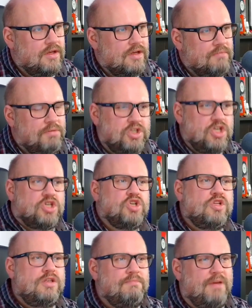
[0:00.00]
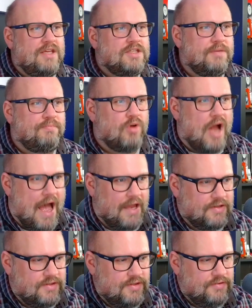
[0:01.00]
but you shouldn't be
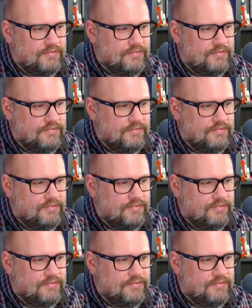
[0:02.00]
surprised.